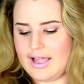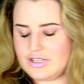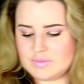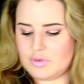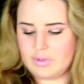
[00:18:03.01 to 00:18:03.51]
I
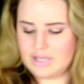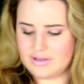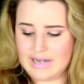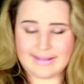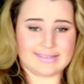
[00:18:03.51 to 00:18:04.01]
just probably
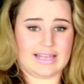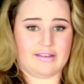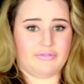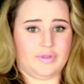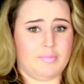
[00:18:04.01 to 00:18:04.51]
couldn't answer
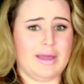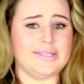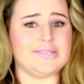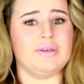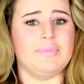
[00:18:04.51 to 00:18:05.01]
that for the
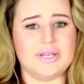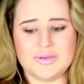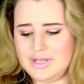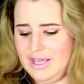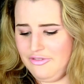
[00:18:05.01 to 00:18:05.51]
mental image
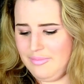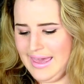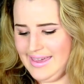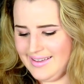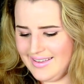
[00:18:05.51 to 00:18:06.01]
it would give
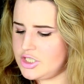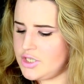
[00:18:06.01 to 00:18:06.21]
me.